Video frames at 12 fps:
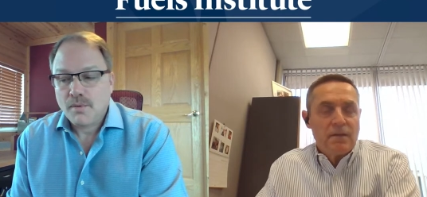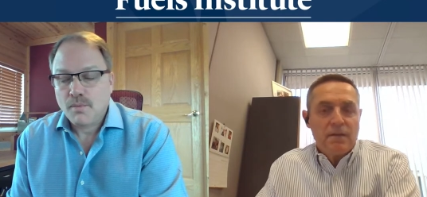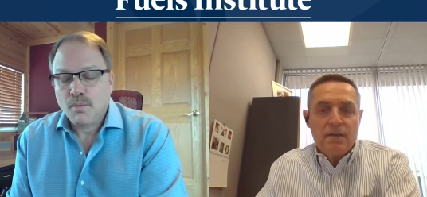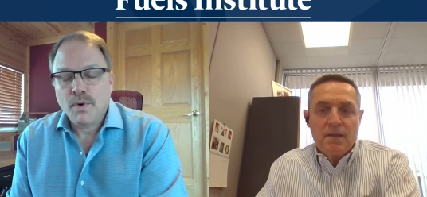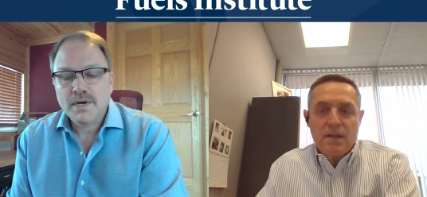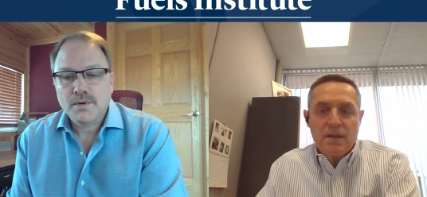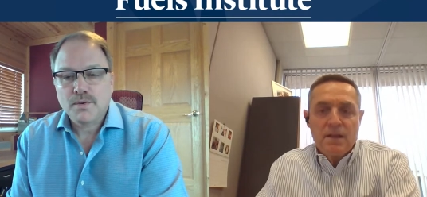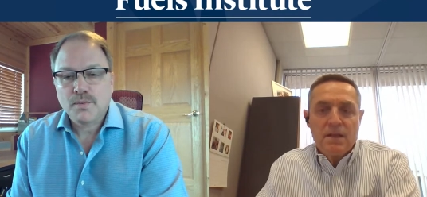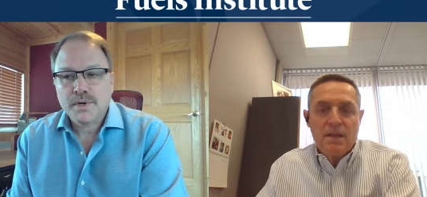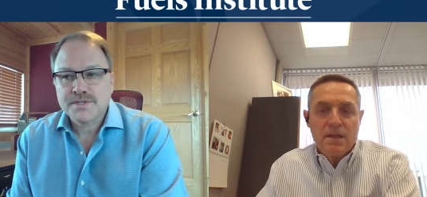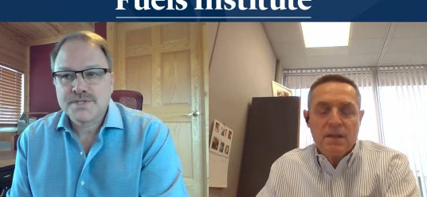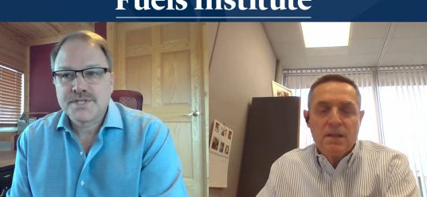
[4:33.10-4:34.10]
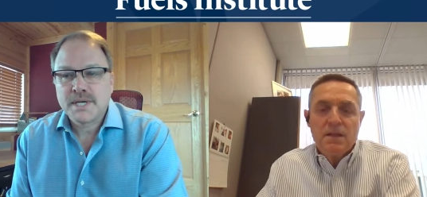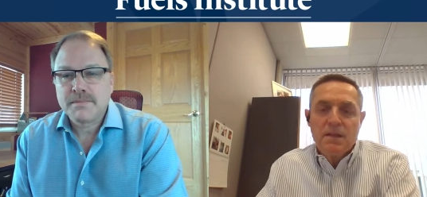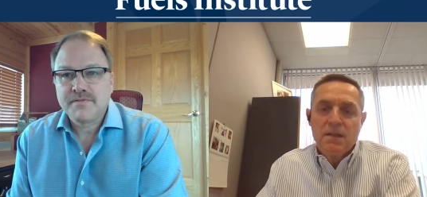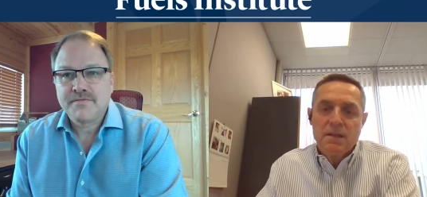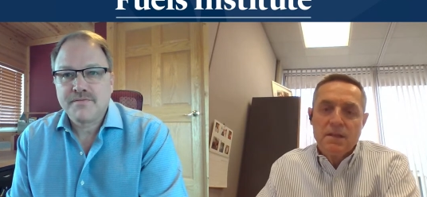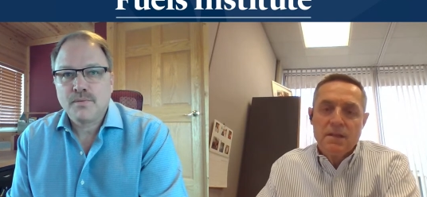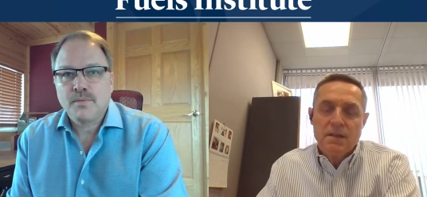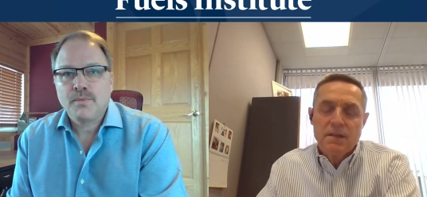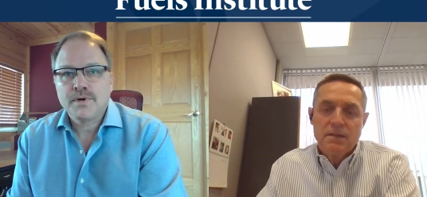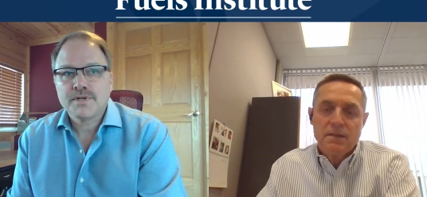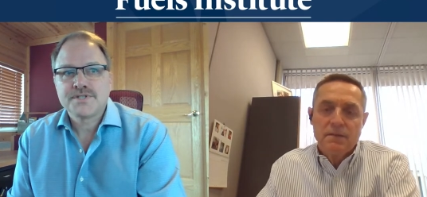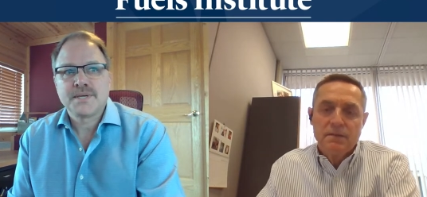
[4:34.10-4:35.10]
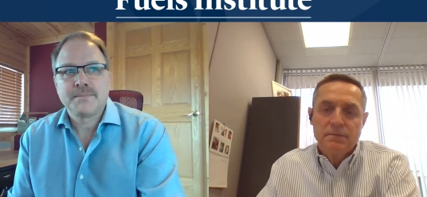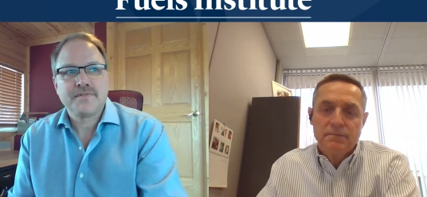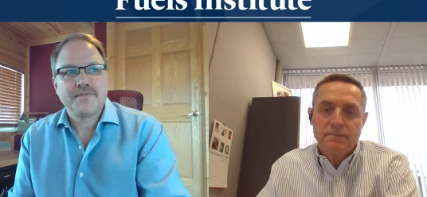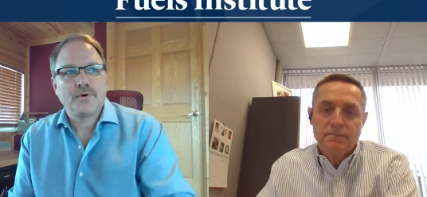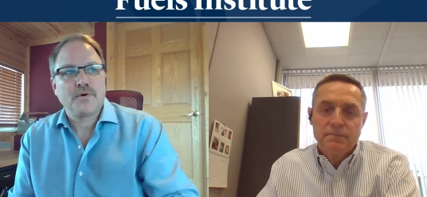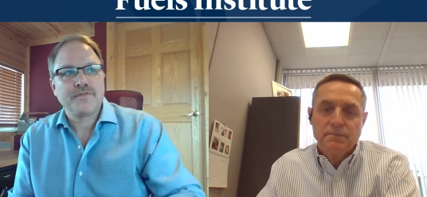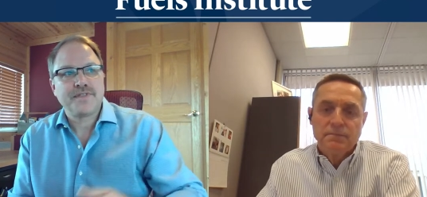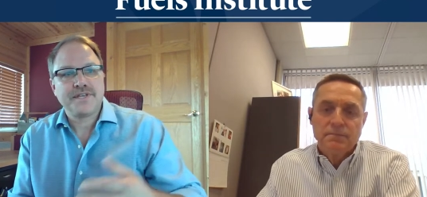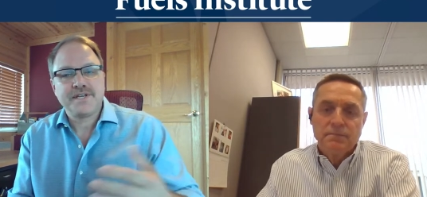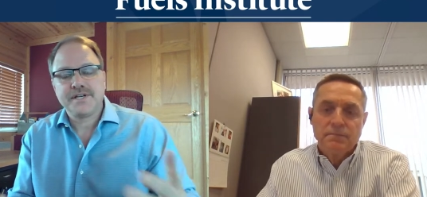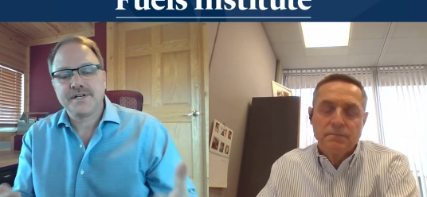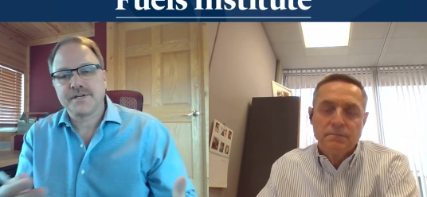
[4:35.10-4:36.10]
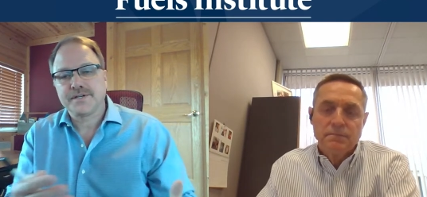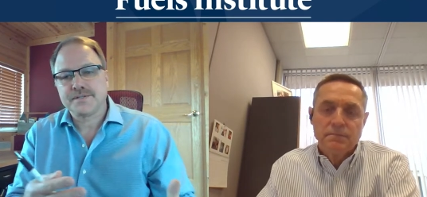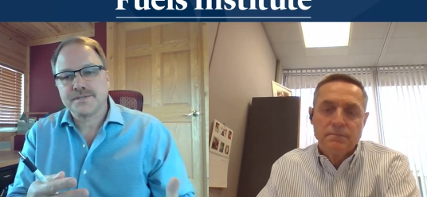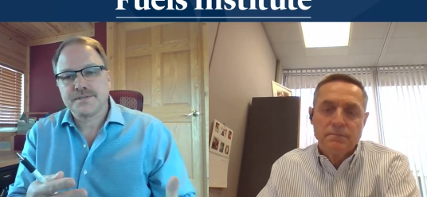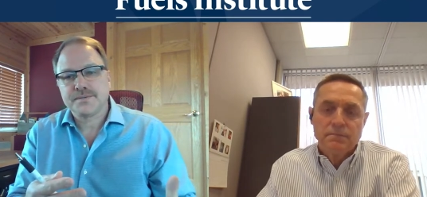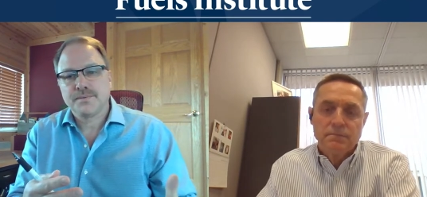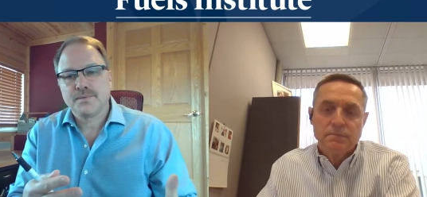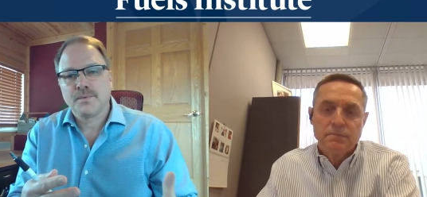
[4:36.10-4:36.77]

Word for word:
Speaker 1: What are what are some of what are some of over the years?